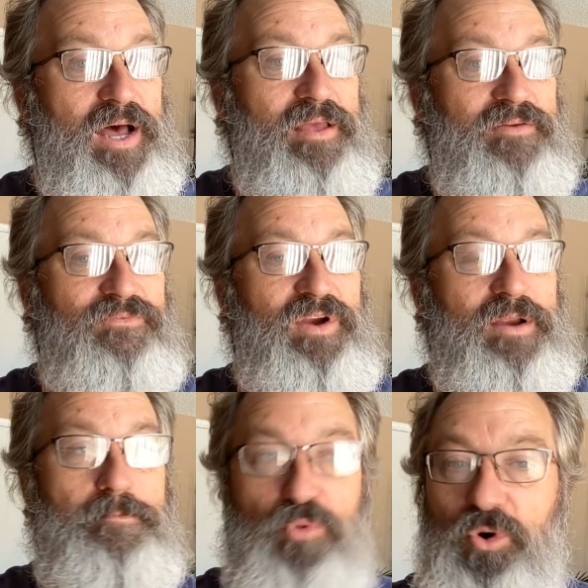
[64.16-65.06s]
uh, very
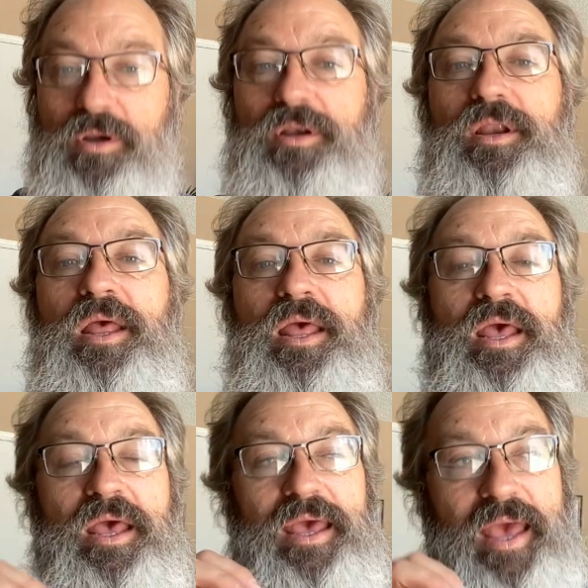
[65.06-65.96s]
important,
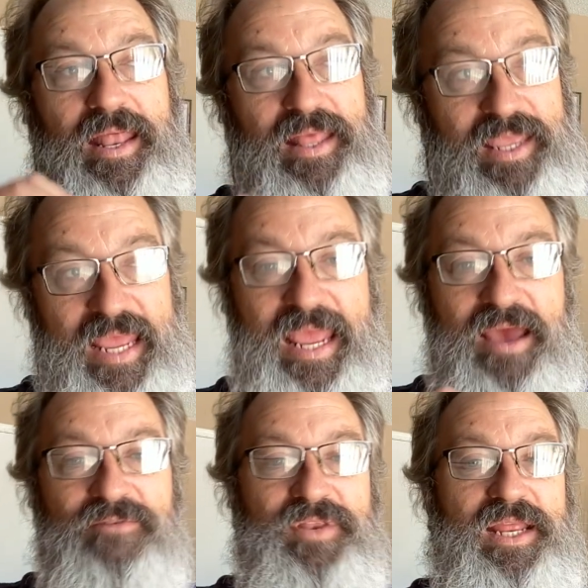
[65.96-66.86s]
and the key
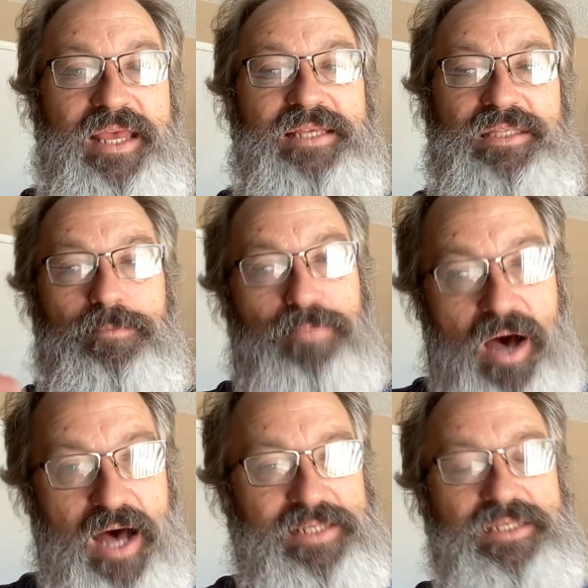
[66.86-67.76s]
of it is the
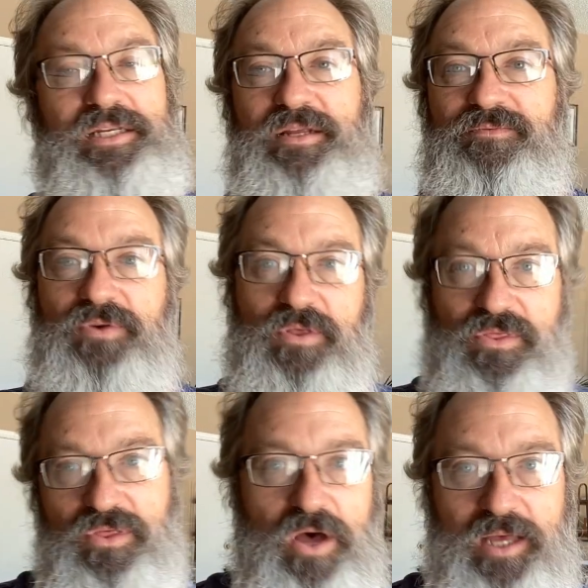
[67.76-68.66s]
positive
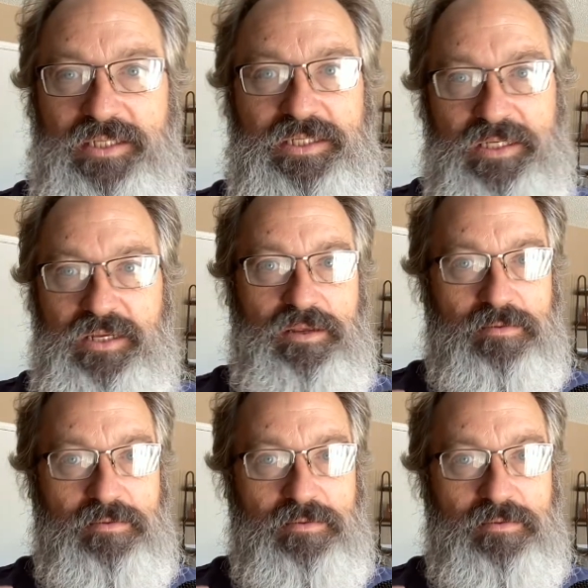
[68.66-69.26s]
thoughts